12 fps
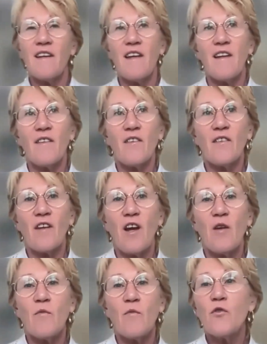it's
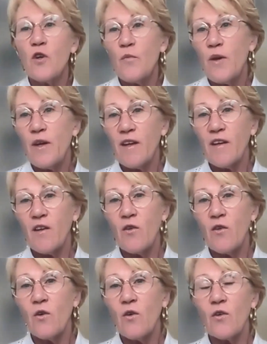grouping
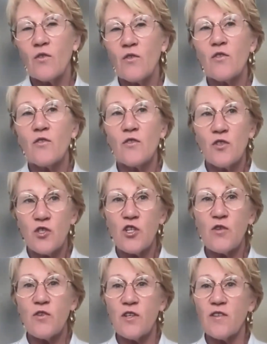your
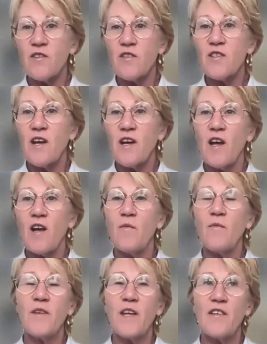students
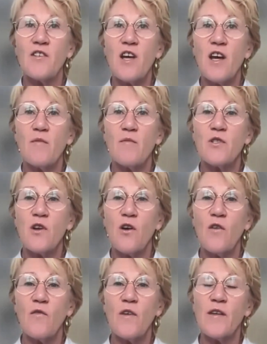in terms
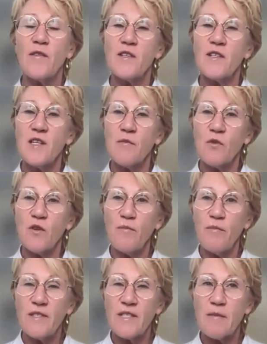of either
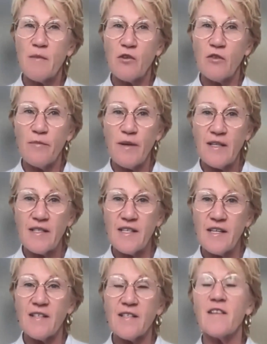similar
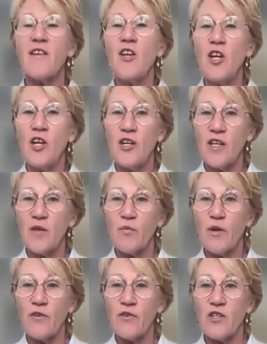abilities and learning
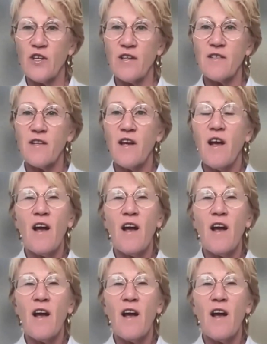approaches.